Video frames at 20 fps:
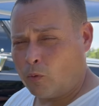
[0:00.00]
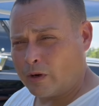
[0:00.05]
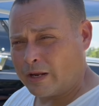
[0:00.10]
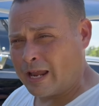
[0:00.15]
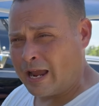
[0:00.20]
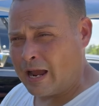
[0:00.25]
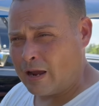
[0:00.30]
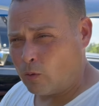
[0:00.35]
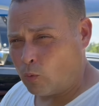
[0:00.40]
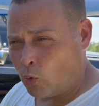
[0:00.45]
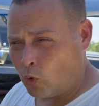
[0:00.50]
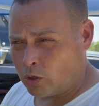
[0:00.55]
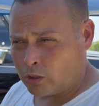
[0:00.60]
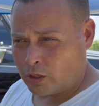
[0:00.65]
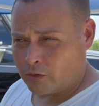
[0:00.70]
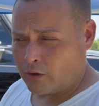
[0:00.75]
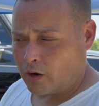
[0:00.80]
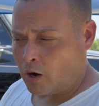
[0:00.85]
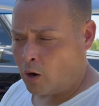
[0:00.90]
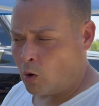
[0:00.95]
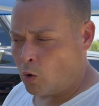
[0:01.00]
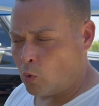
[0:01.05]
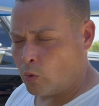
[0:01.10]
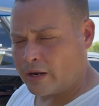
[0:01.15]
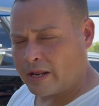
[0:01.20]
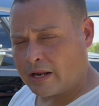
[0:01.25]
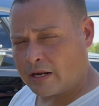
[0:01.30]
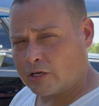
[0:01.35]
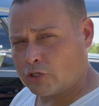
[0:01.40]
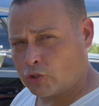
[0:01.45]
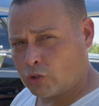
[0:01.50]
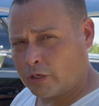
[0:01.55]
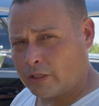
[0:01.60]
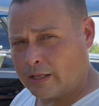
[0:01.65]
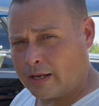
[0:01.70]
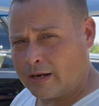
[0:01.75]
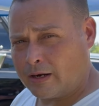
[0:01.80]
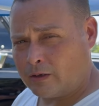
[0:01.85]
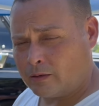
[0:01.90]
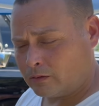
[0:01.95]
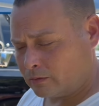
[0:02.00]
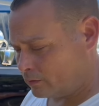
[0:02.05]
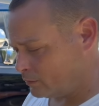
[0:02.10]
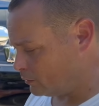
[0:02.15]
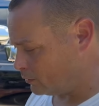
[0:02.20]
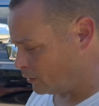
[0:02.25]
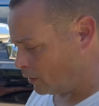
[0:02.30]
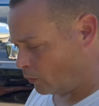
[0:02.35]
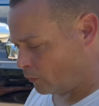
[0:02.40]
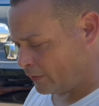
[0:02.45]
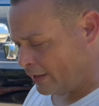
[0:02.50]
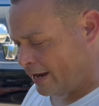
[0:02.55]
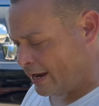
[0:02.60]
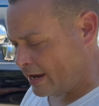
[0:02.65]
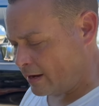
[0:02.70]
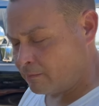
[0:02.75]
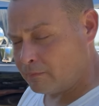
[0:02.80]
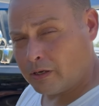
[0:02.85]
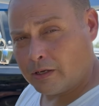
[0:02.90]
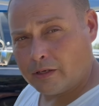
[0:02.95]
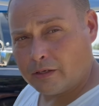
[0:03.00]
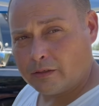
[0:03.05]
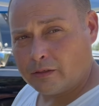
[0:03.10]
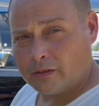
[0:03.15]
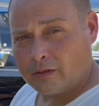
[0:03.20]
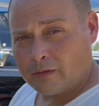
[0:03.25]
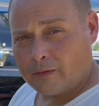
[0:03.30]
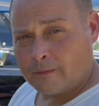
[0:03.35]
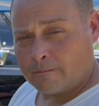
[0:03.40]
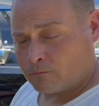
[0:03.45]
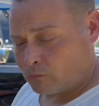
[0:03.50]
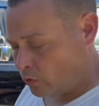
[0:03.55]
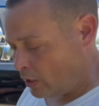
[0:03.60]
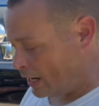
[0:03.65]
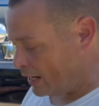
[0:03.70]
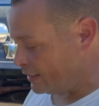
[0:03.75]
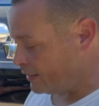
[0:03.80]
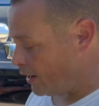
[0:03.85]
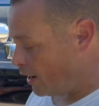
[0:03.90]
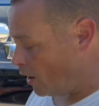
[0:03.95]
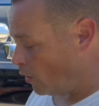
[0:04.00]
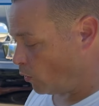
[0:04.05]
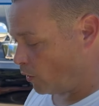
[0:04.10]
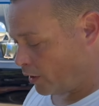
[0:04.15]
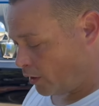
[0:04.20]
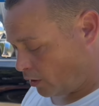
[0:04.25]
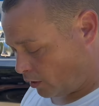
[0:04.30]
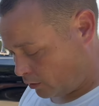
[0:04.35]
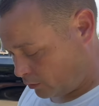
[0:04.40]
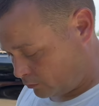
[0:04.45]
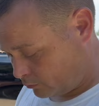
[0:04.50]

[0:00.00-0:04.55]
We got one other hole we got to drill out on that, but right now we're